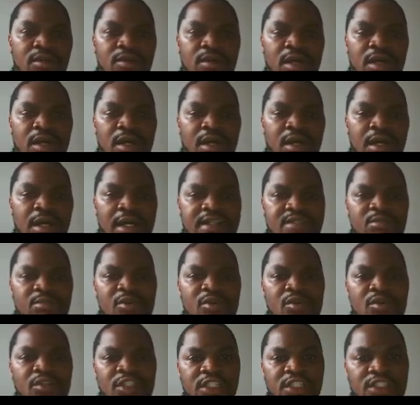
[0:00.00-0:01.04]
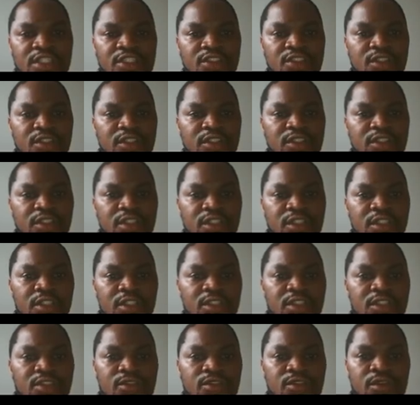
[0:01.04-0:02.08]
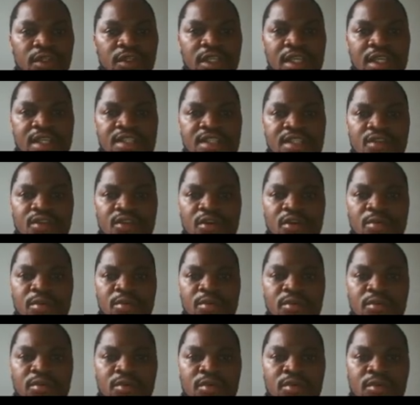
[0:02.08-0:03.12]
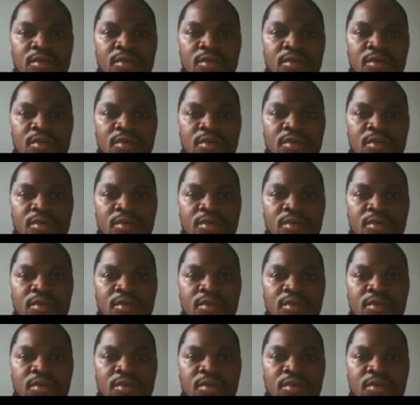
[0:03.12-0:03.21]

has more tension. So here is a rope.